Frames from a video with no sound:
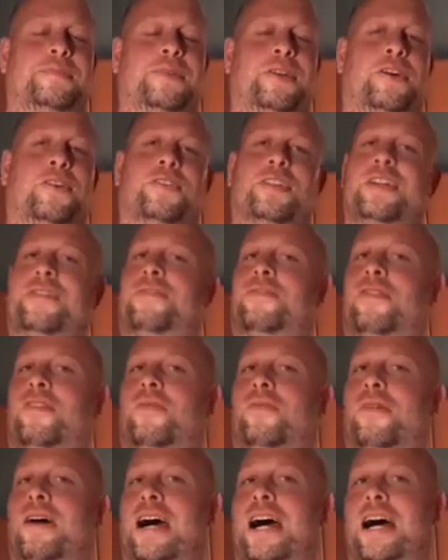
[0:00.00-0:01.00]
holding it for a
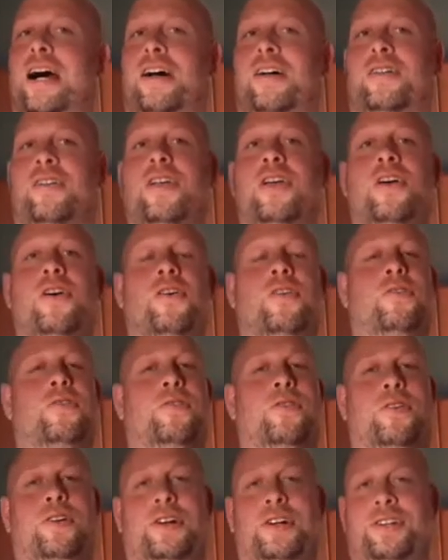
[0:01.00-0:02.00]
while,
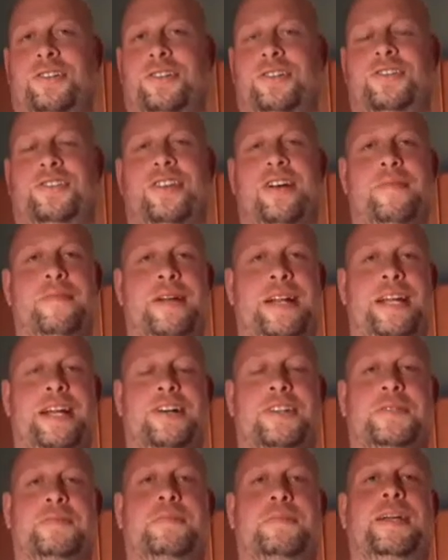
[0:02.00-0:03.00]
or somebody
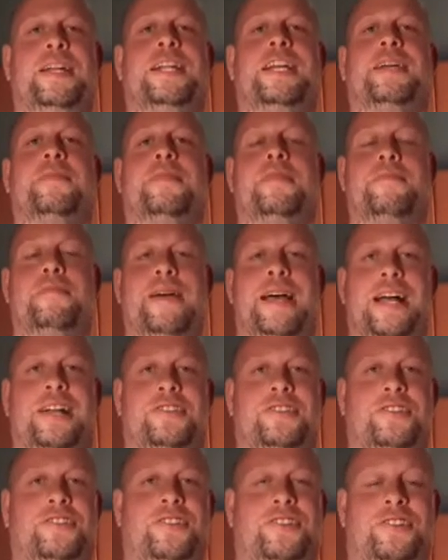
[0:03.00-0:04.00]
else beating him in a
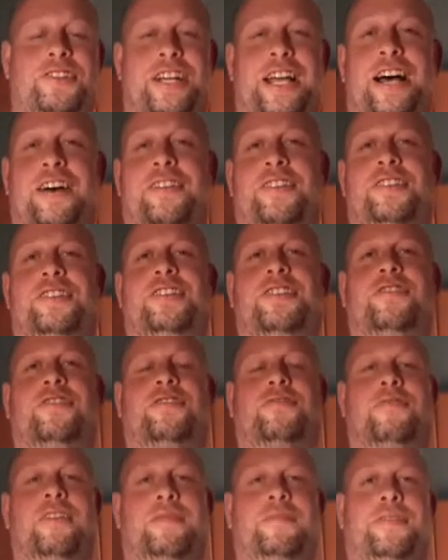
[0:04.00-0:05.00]
match to challenge his
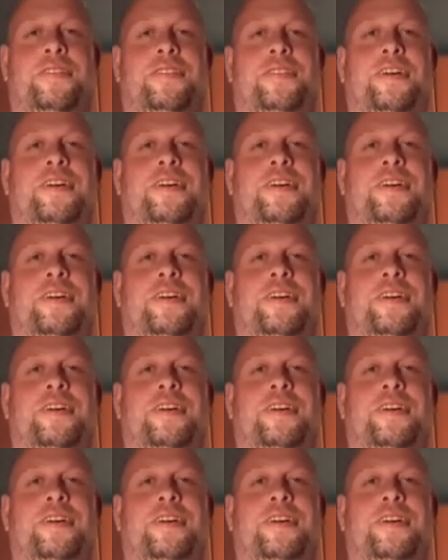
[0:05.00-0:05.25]
threat with